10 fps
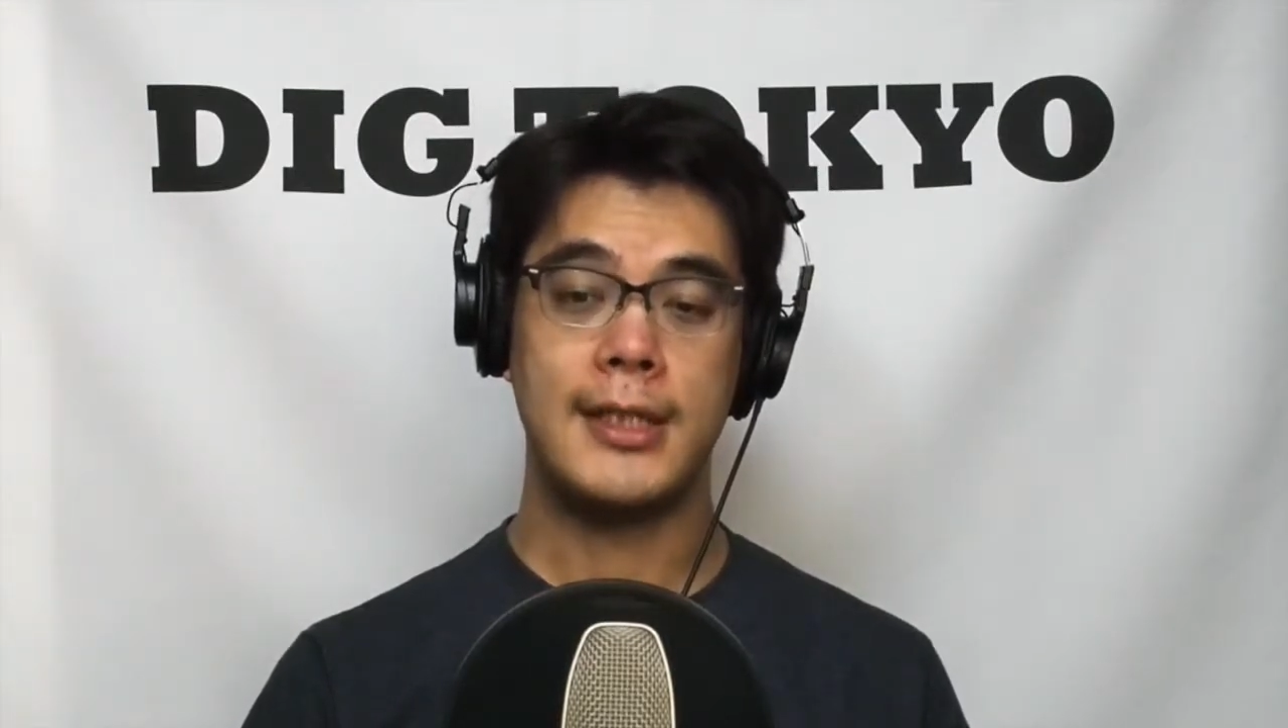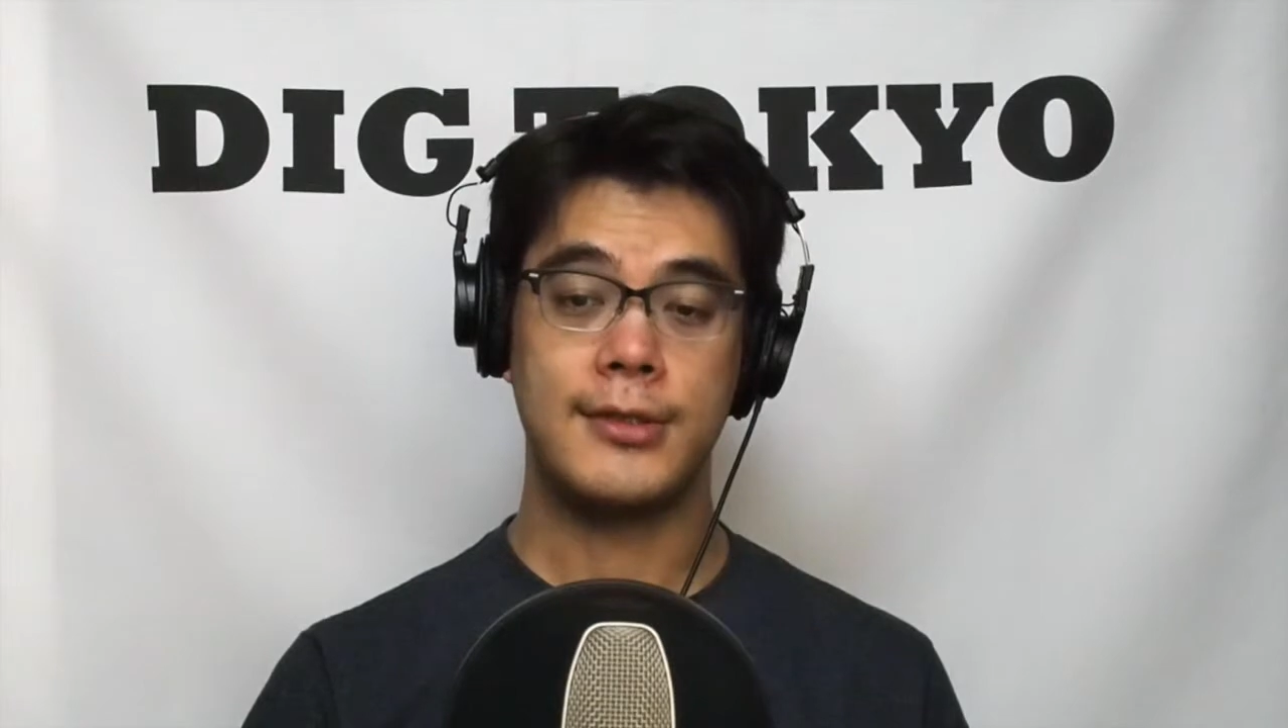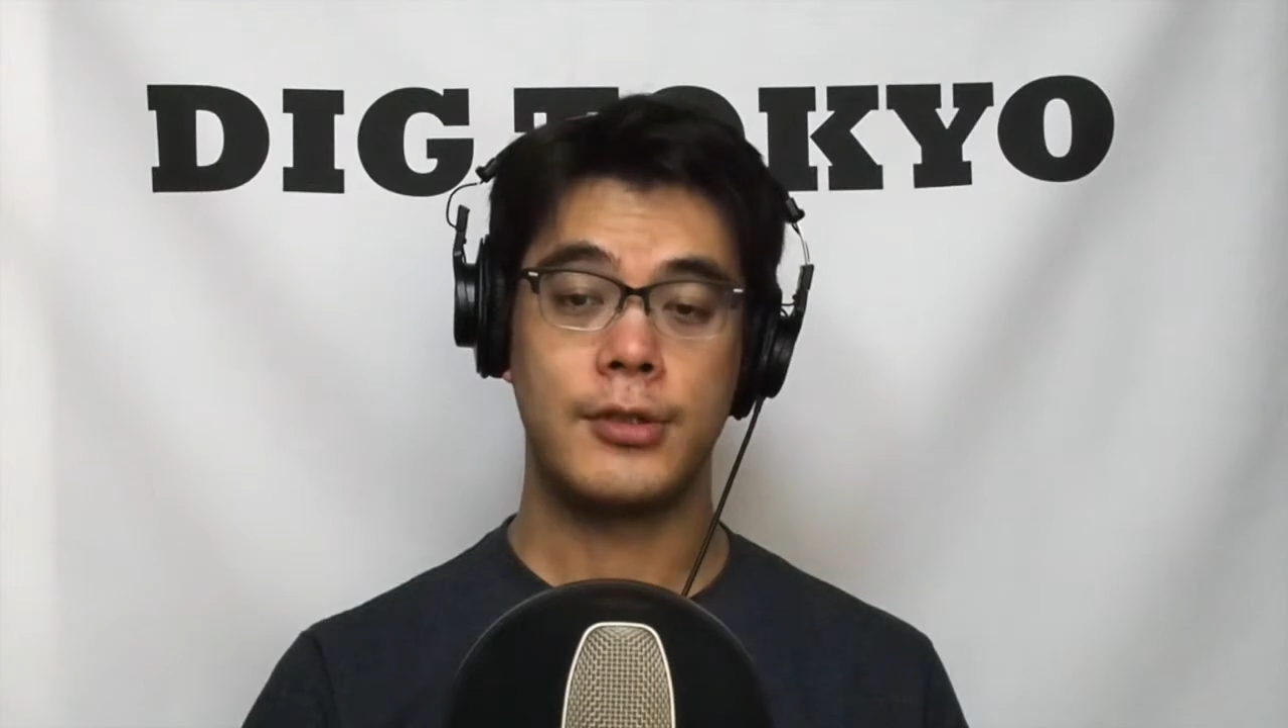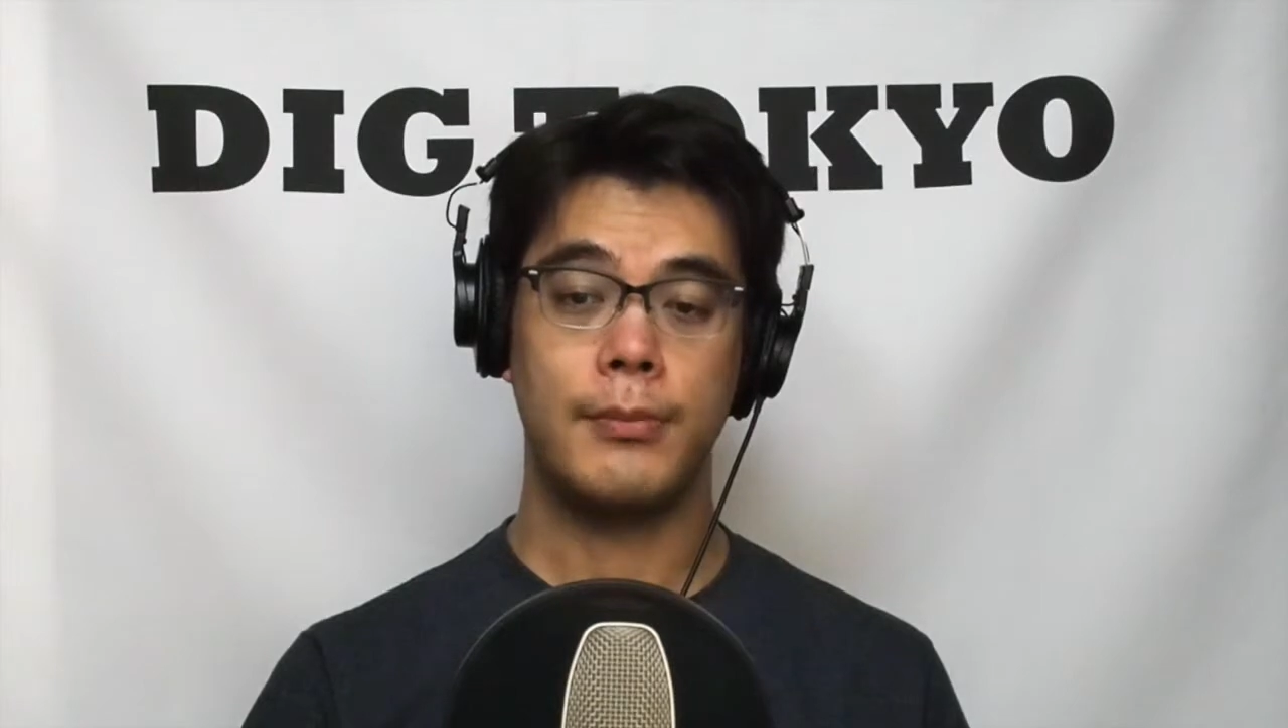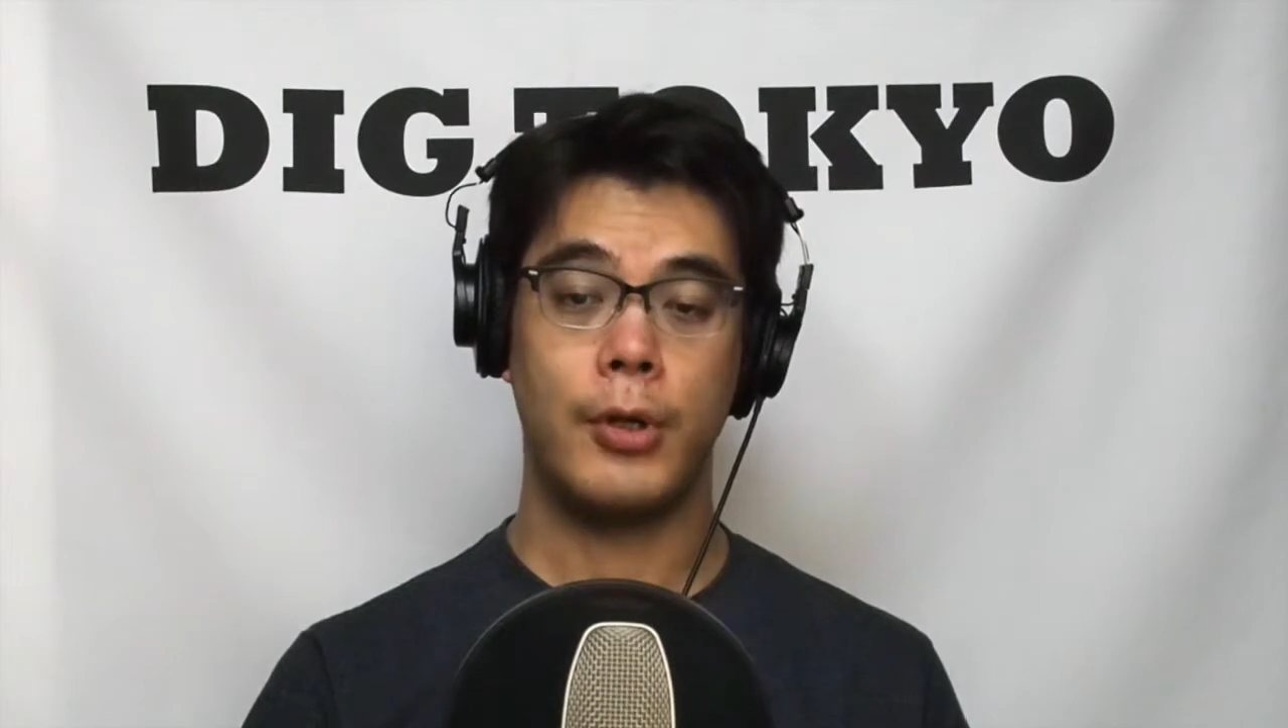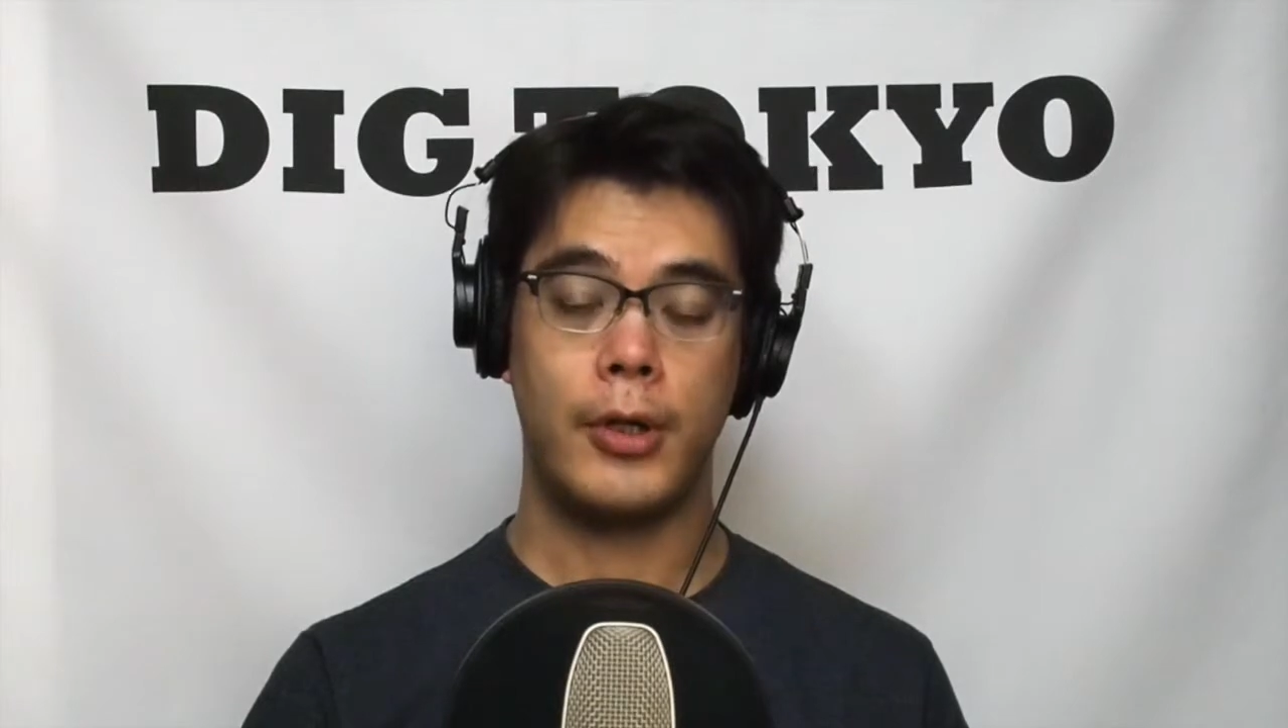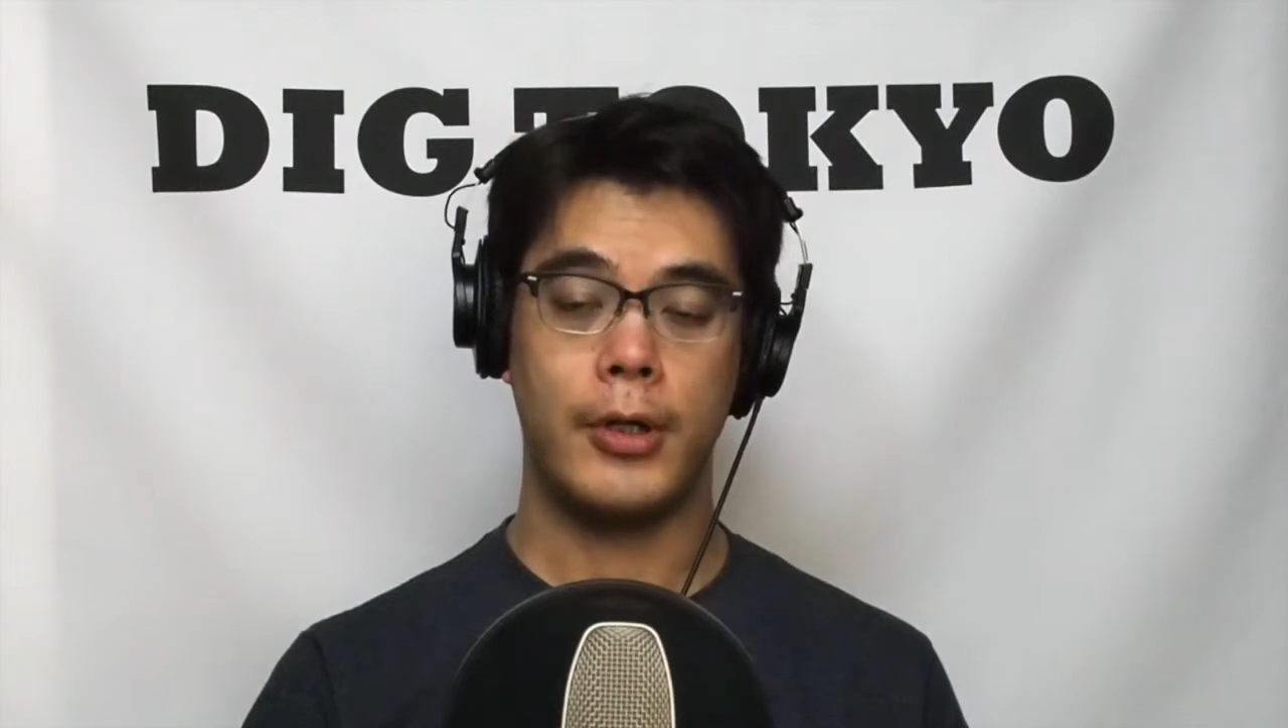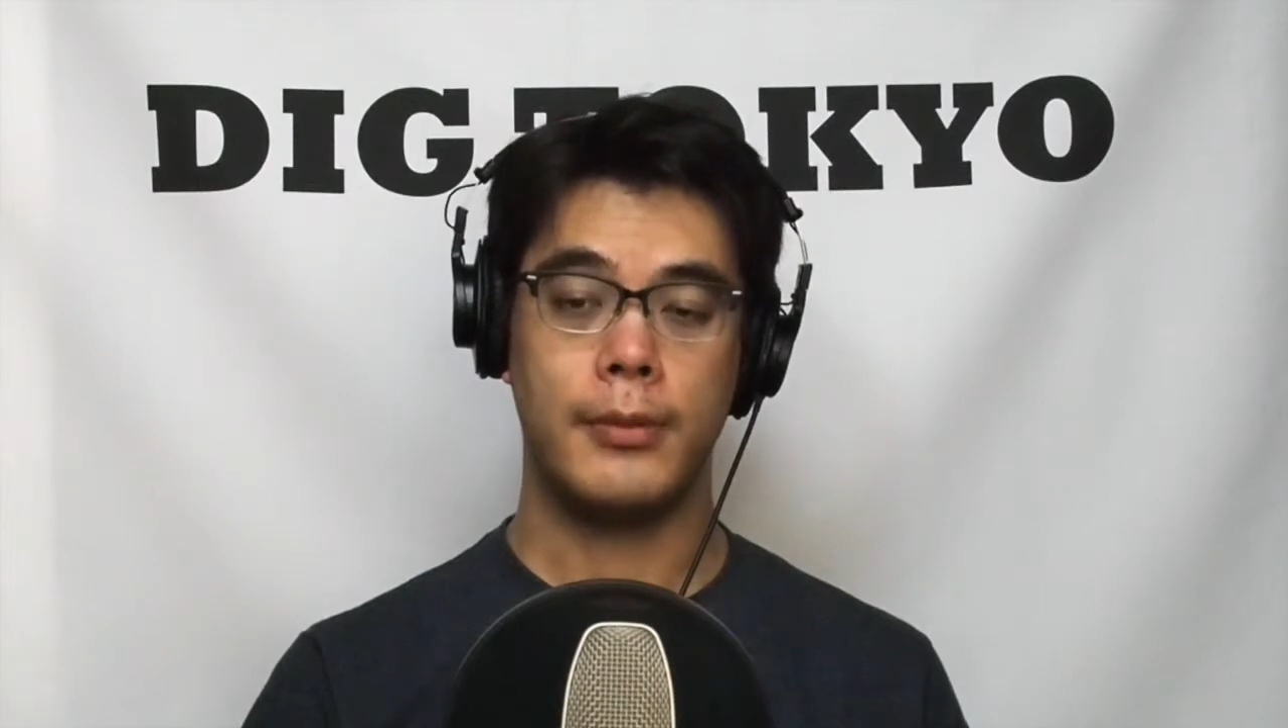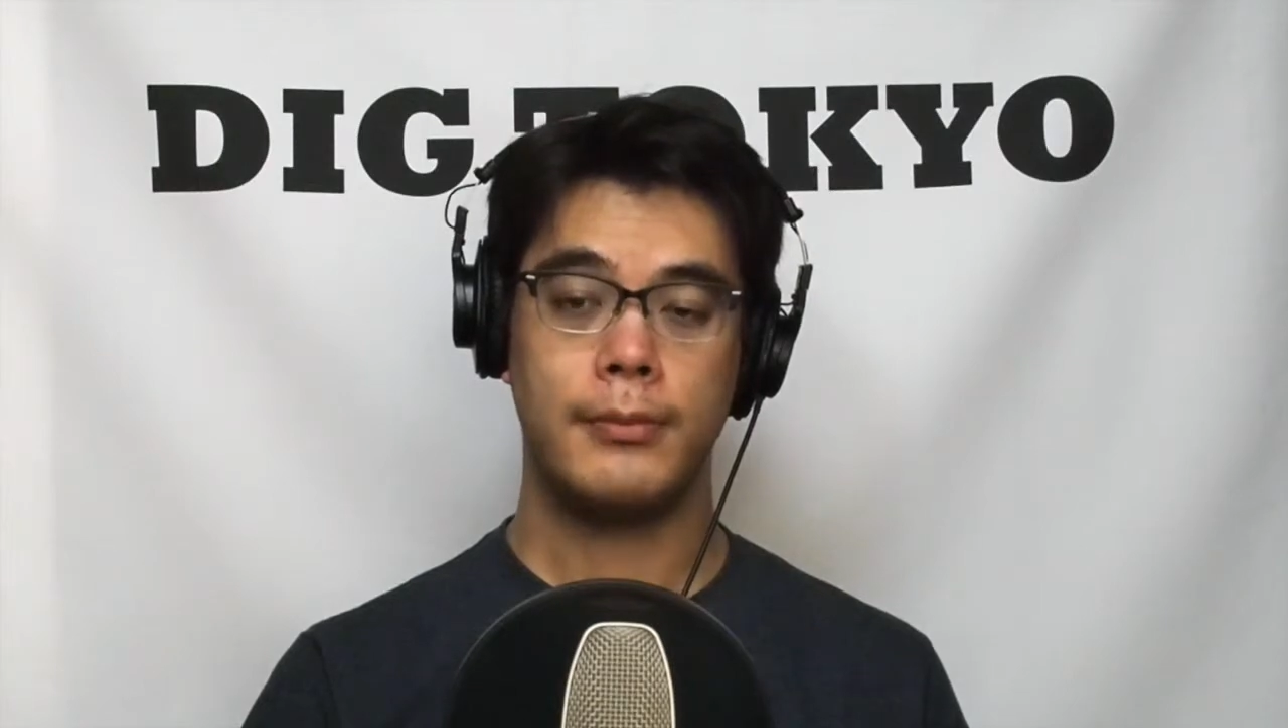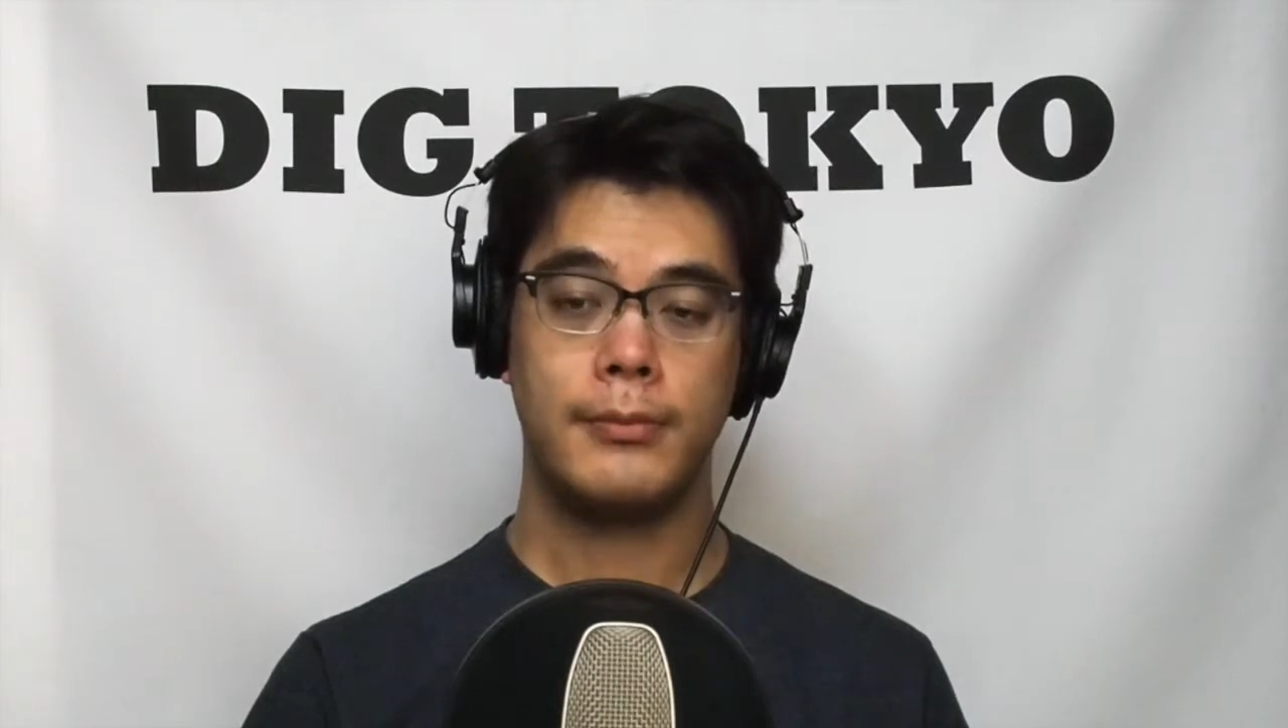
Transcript: eastern border.